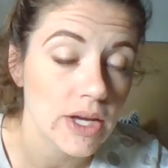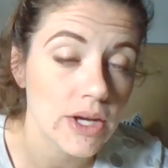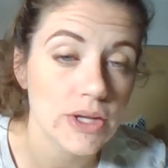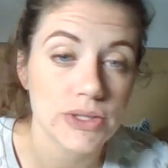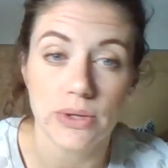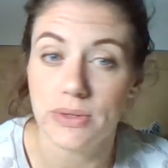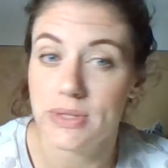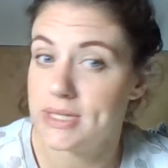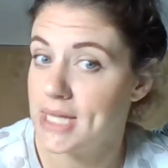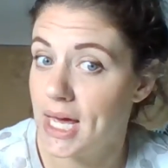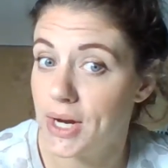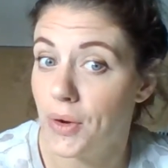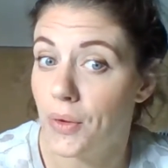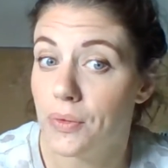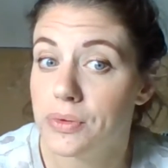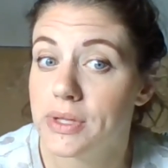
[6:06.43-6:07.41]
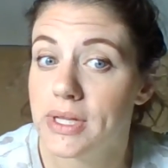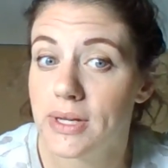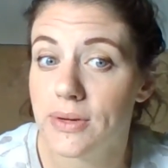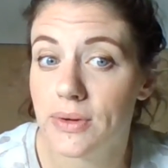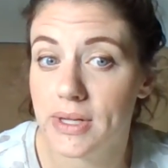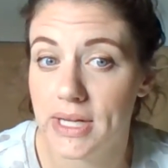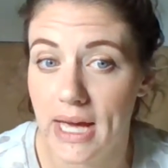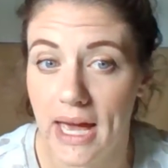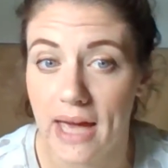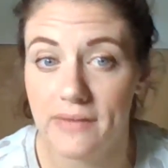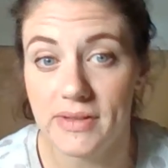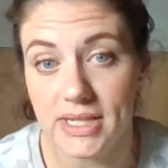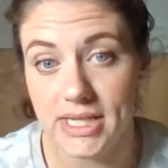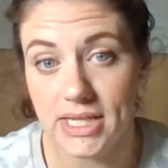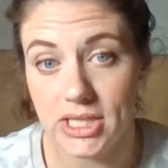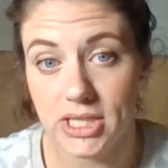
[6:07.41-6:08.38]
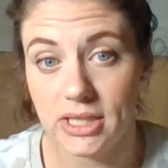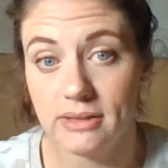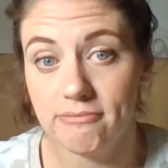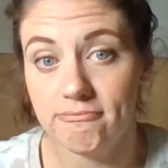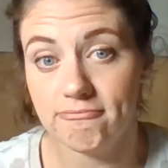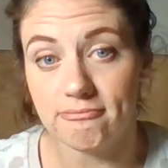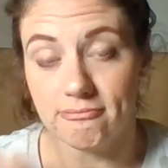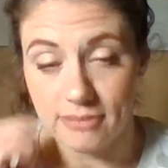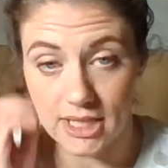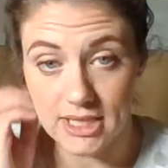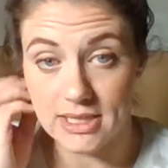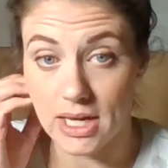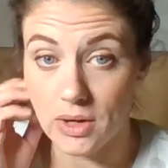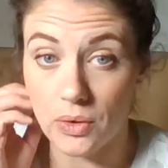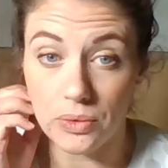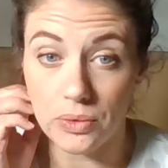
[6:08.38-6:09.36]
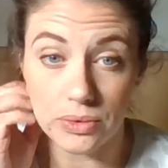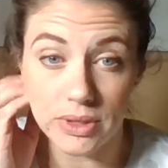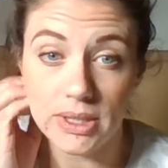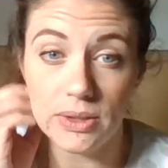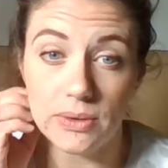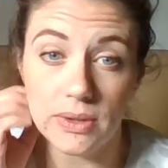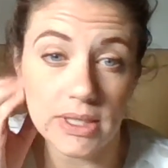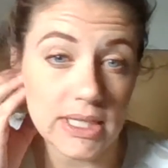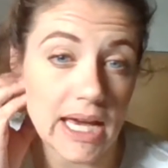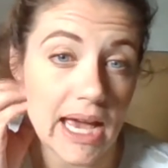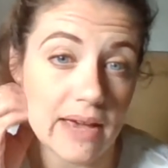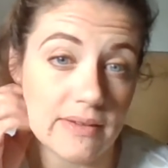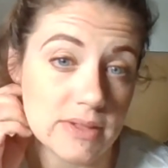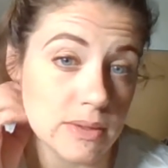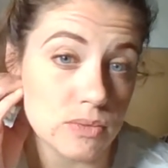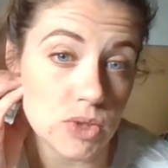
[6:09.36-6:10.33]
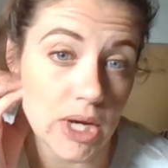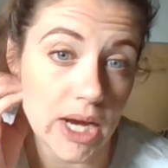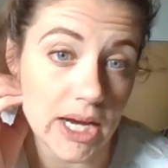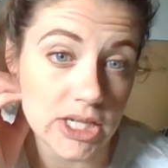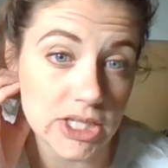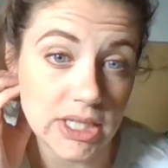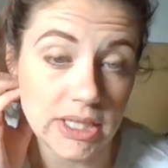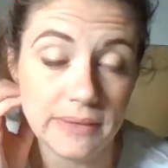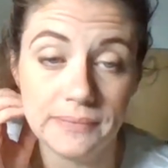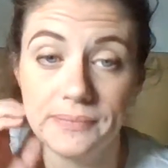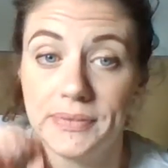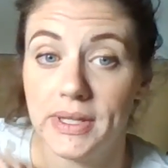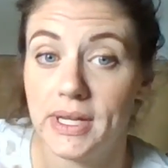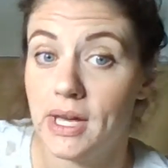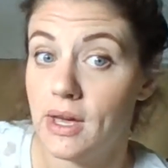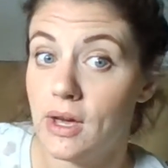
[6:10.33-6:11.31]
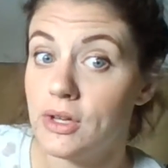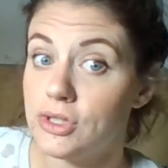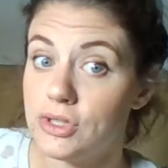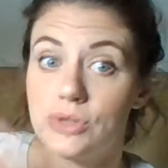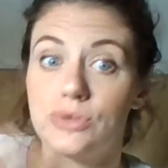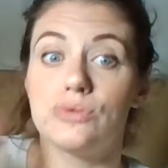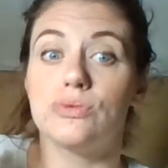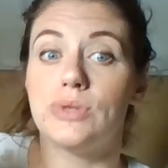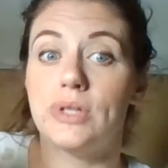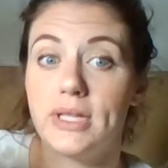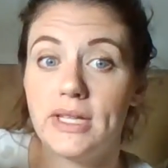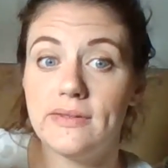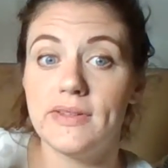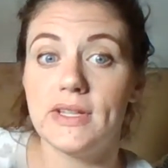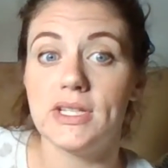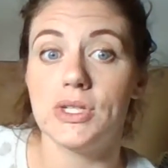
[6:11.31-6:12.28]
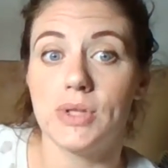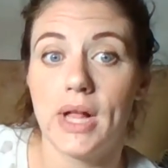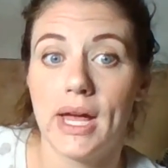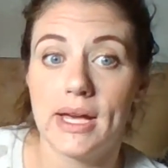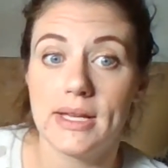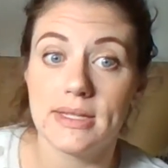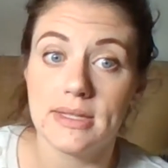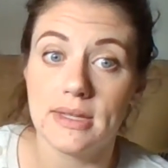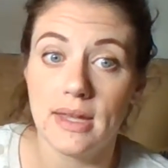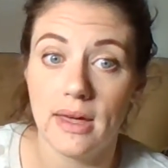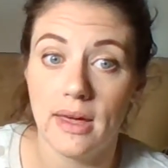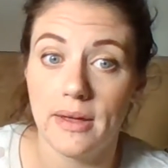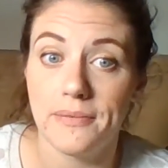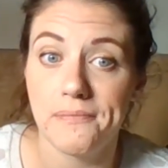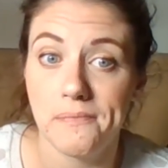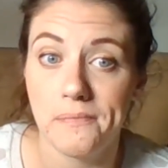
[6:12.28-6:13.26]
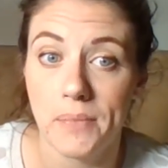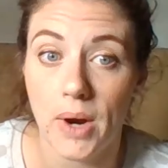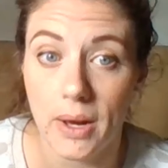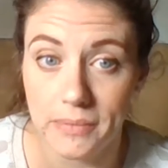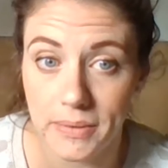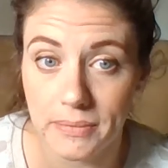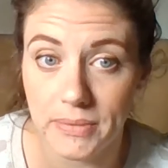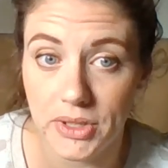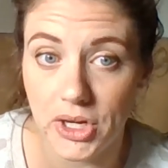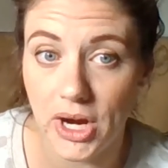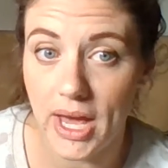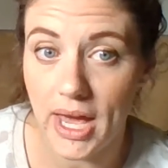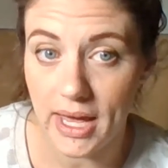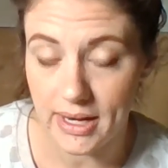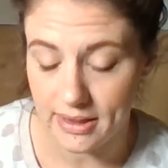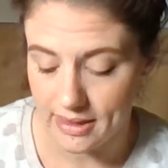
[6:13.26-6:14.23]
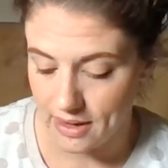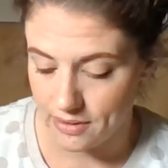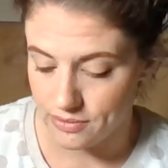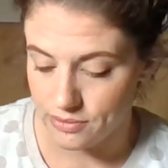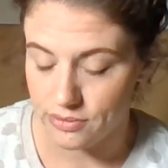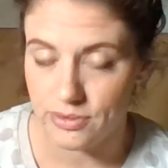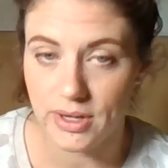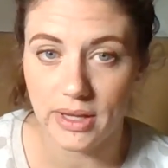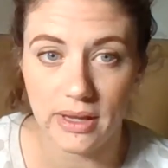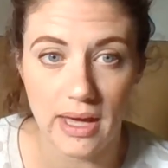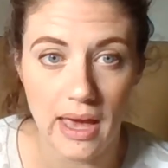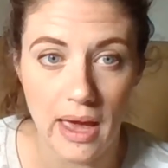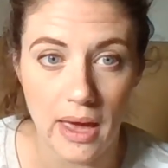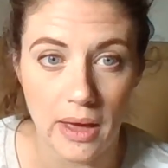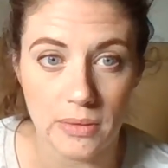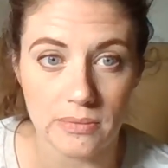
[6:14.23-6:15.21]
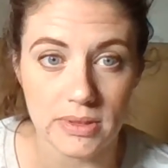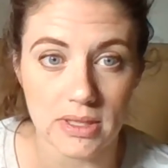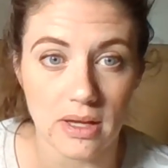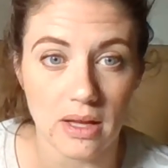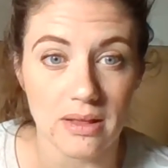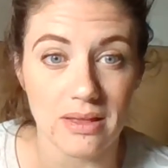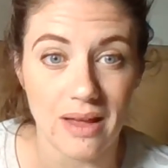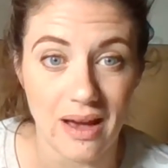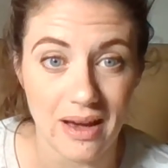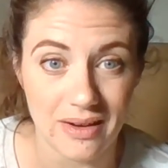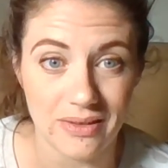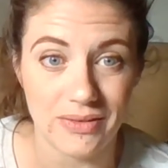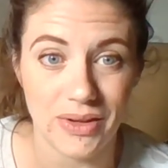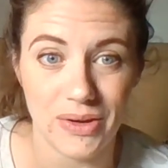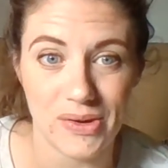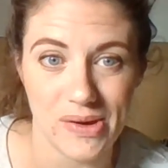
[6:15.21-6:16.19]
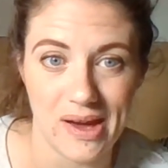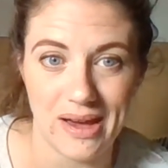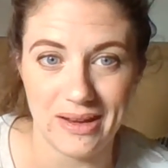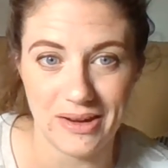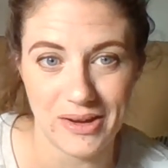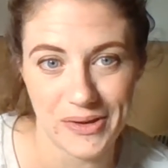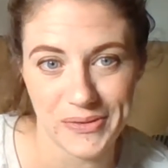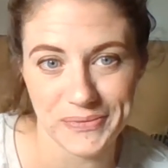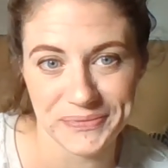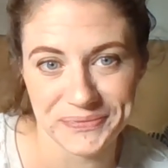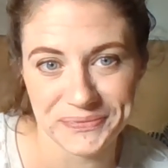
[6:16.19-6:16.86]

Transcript: So is that only going to have addition? Is that only going to have subtraction? Just really visualize the problem in your head, and that really helps a lot of you, I know.